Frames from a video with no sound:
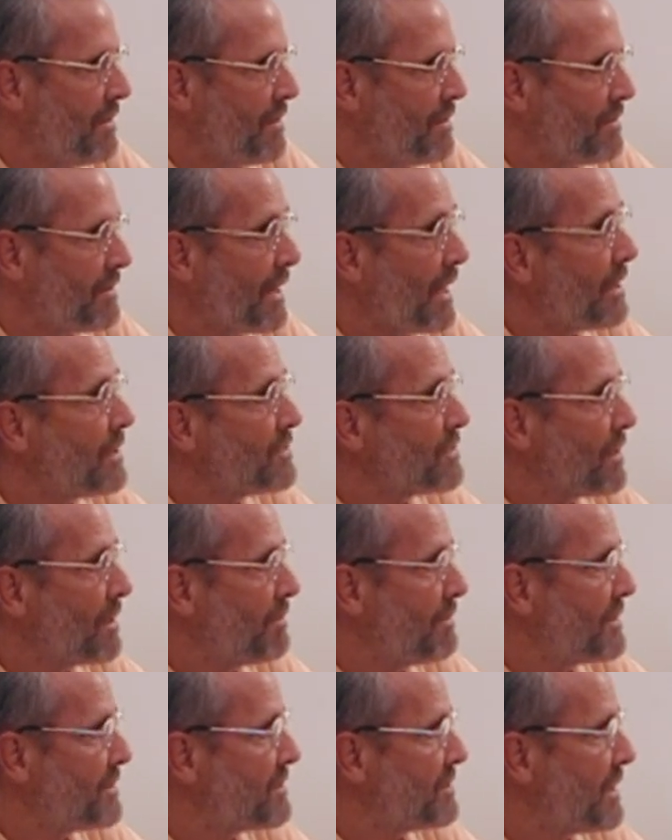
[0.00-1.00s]
That is our
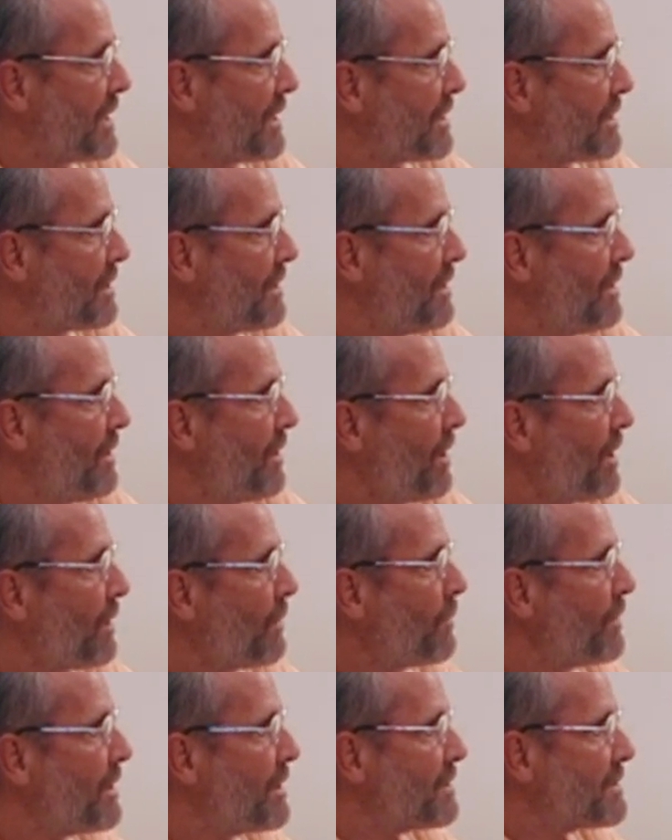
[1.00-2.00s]
mistake. Or
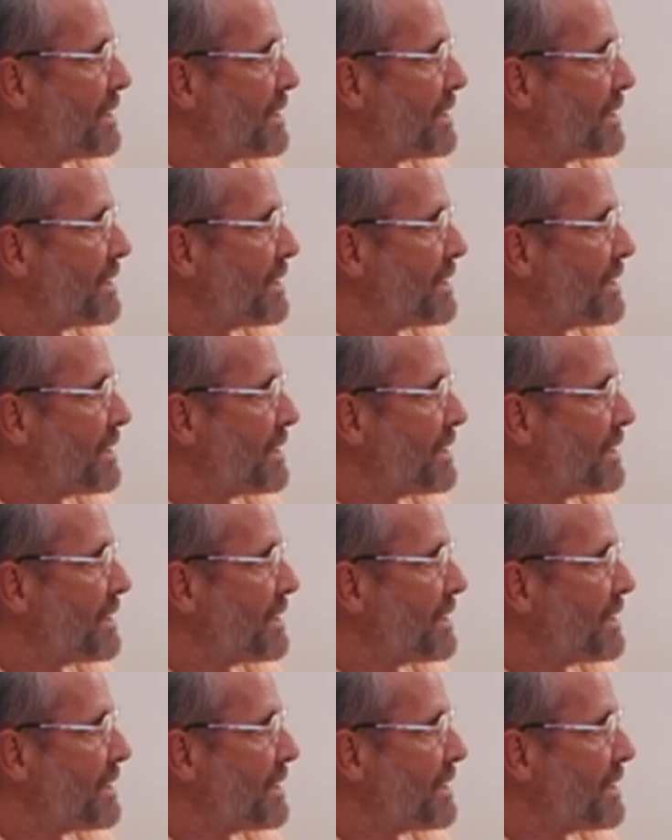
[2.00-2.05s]
we are